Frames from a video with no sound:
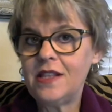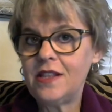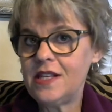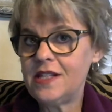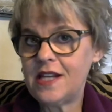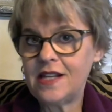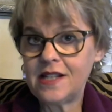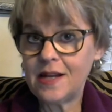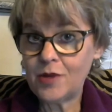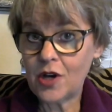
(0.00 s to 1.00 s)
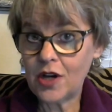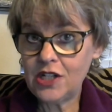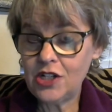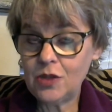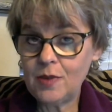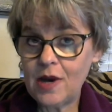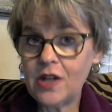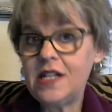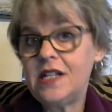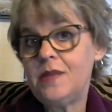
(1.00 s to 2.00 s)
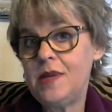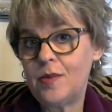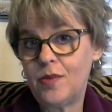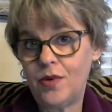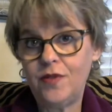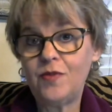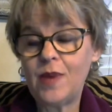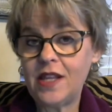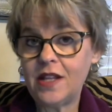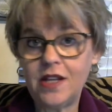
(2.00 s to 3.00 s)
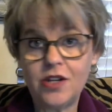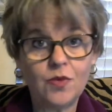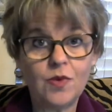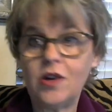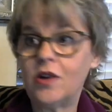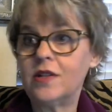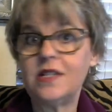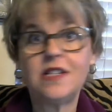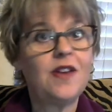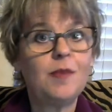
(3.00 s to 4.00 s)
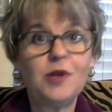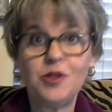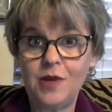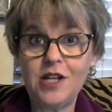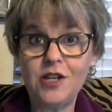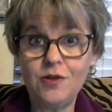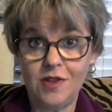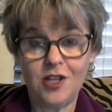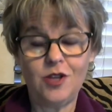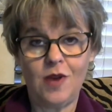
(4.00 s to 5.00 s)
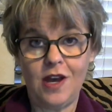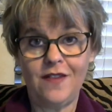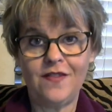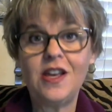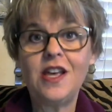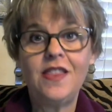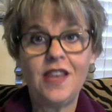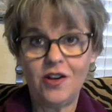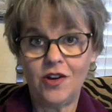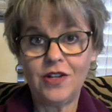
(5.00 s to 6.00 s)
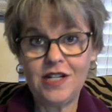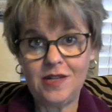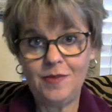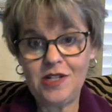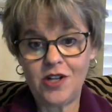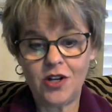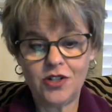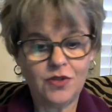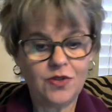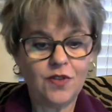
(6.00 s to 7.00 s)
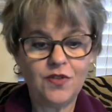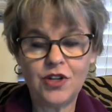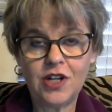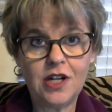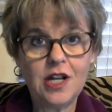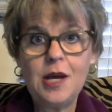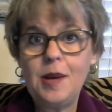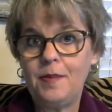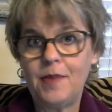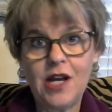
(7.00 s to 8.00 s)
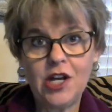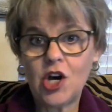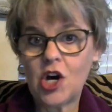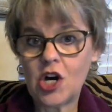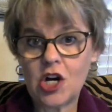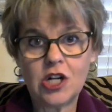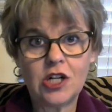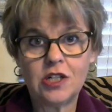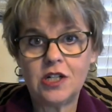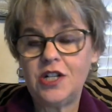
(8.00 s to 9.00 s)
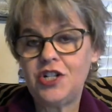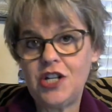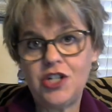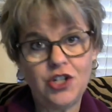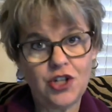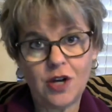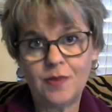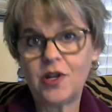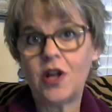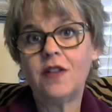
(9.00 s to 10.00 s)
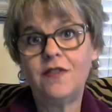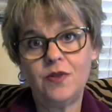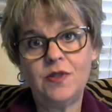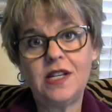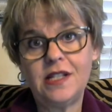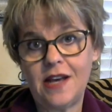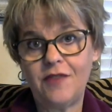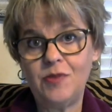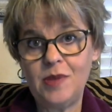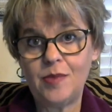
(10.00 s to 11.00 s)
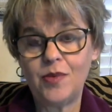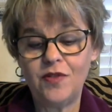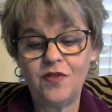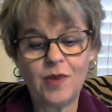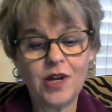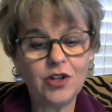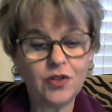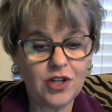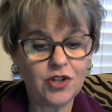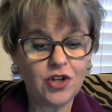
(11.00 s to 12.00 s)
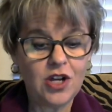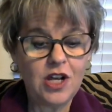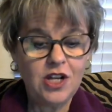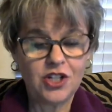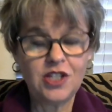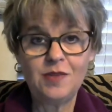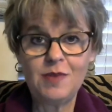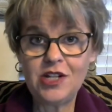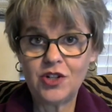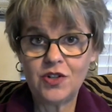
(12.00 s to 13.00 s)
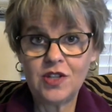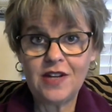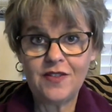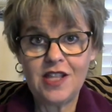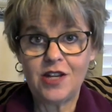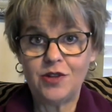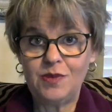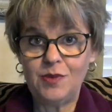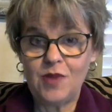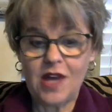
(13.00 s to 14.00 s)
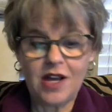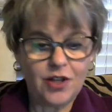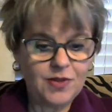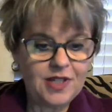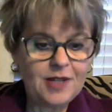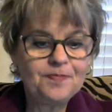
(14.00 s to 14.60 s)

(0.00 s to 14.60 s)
these things that I'm talking to you about need to be approved by the lender regardless of how much money you think you have. They all need to be talked to. So if you're going to buy a car or change jobs, all of those things have to be approved by your lender just to make sure that everything goes smooth at closing.